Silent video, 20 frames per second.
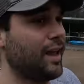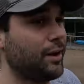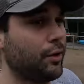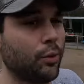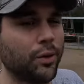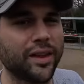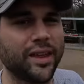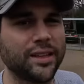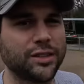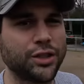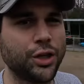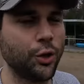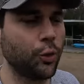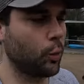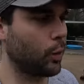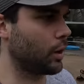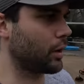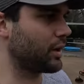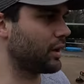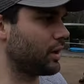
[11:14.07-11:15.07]
don't want to get too
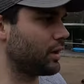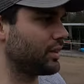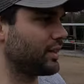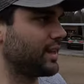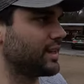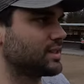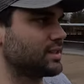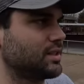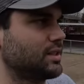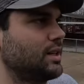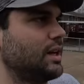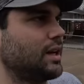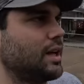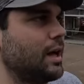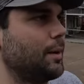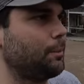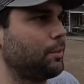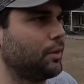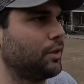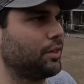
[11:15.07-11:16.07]
wordy on this. A
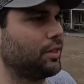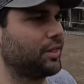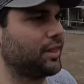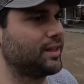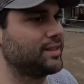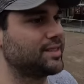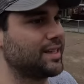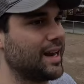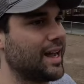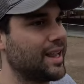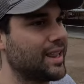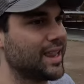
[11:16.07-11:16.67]
couple of the things that I